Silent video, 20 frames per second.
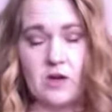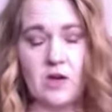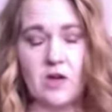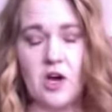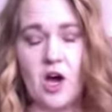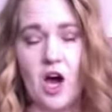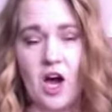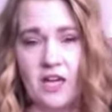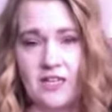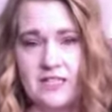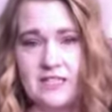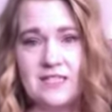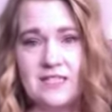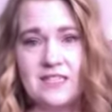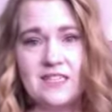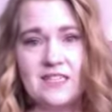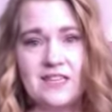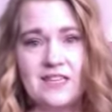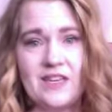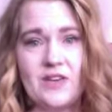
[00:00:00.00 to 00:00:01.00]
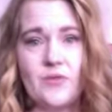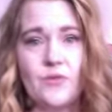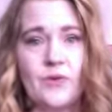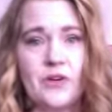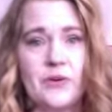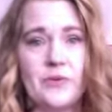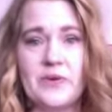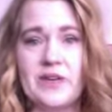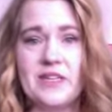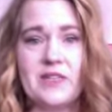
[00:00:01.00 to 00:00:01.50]
constantly
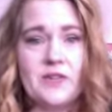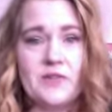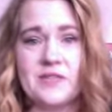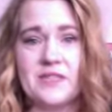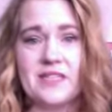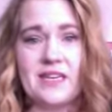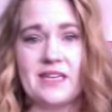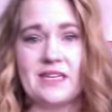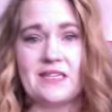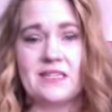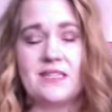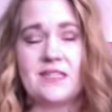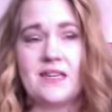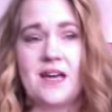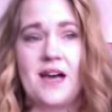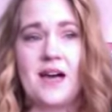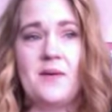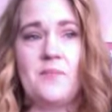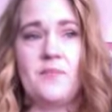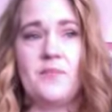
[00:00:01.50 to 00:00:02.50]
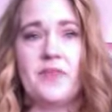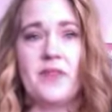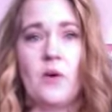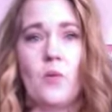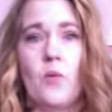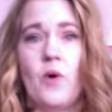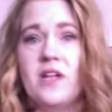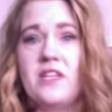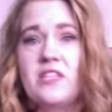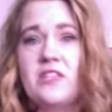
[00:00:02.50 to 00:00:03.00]
reread those things.
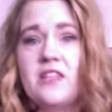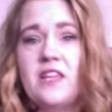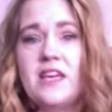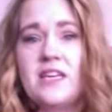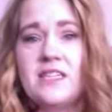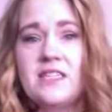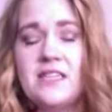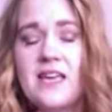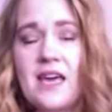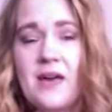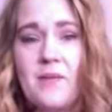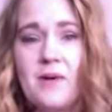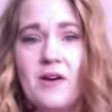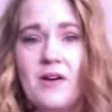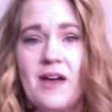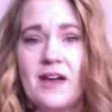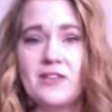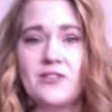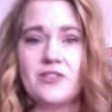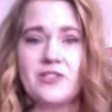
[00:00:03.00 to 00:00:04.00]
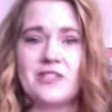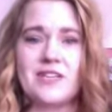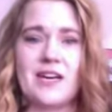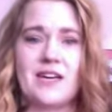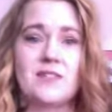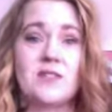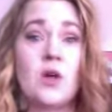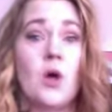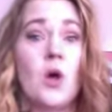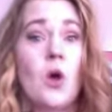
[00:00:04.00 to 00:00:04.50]
What do they say about
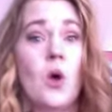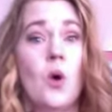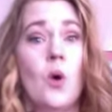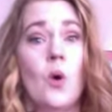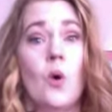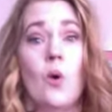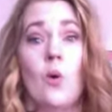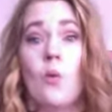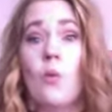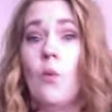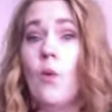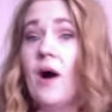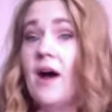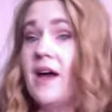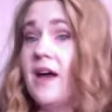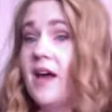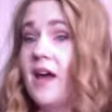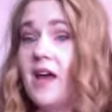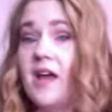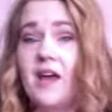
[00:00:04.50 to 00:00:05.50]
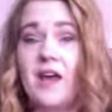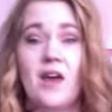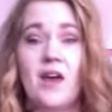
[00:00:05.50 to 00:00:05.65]
exercise? What